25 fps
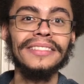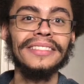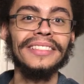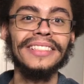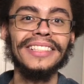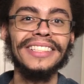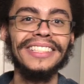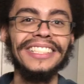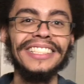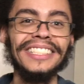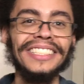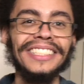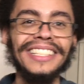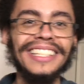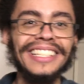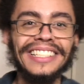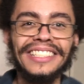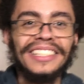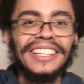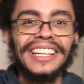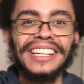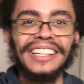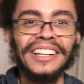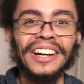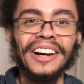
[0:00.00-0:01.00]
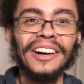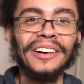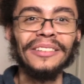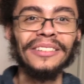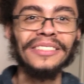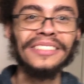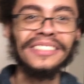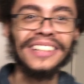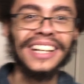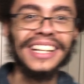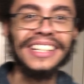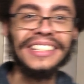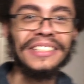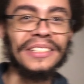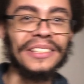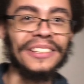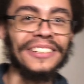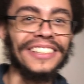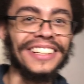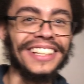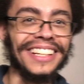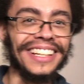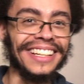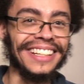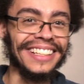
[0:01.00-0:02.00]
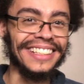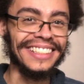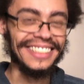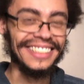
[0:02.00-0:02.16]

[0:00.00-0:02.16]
It just, it's like, no, I disagree.